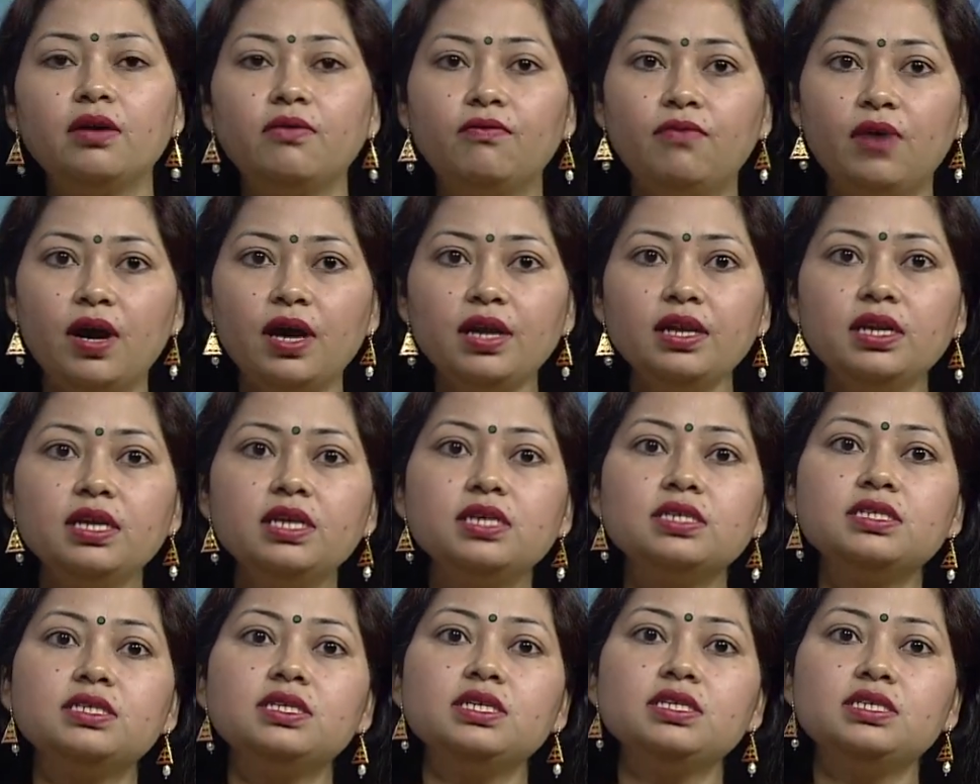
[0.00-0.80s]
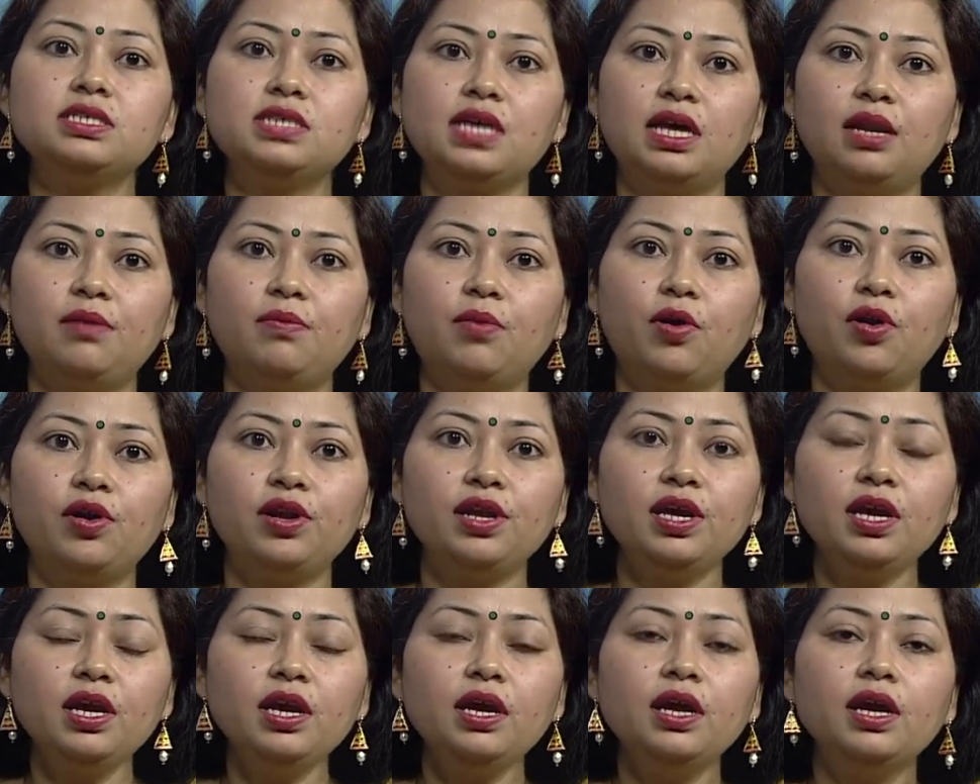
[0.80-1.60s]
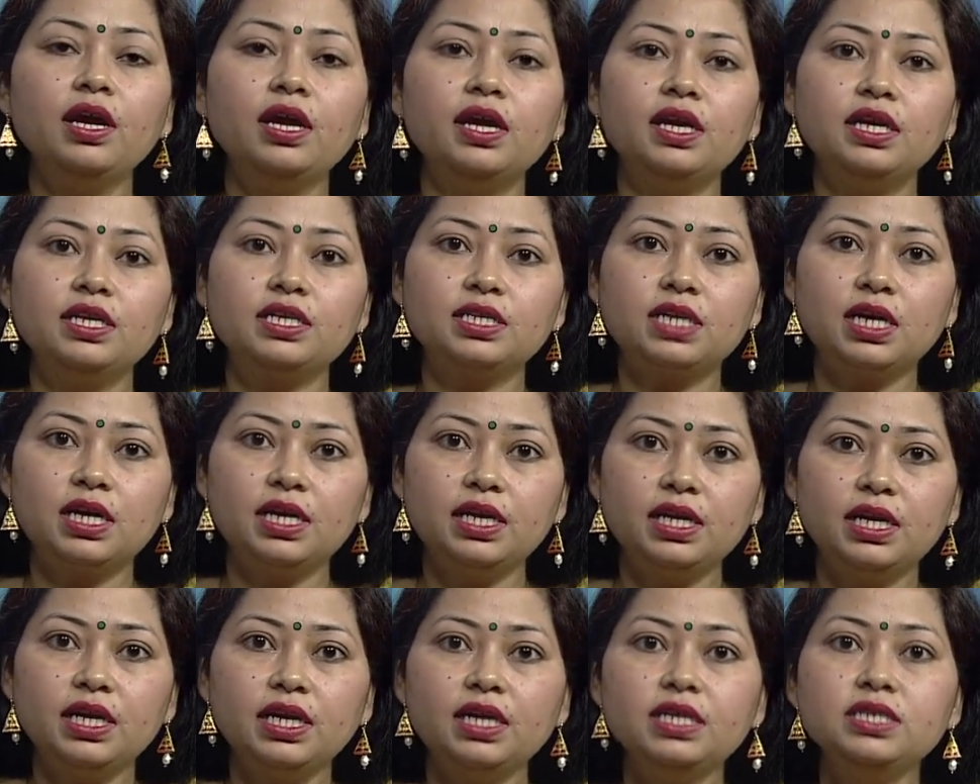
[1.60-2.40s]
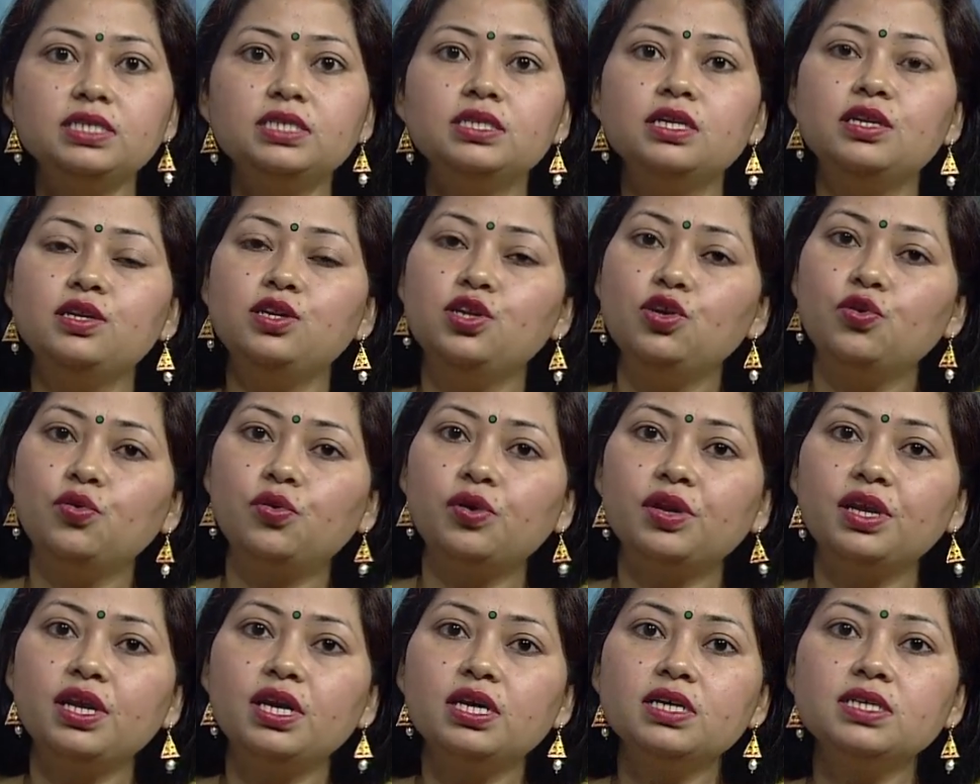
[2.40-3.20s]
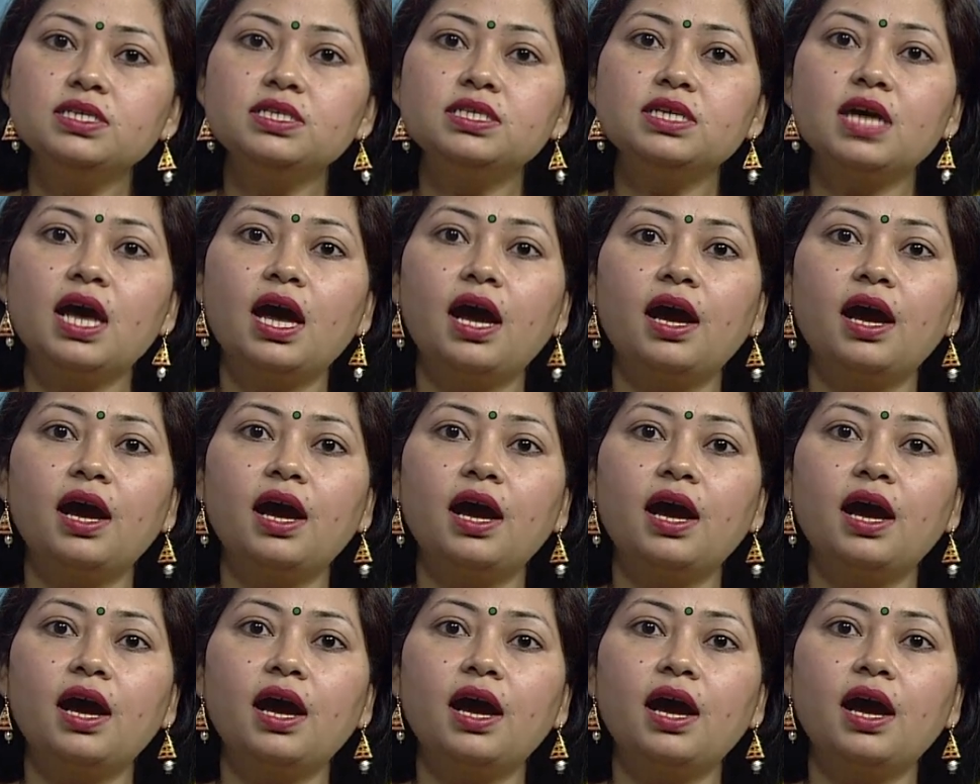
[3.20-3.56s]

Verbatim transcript: One is the cell body, it contains the nucleus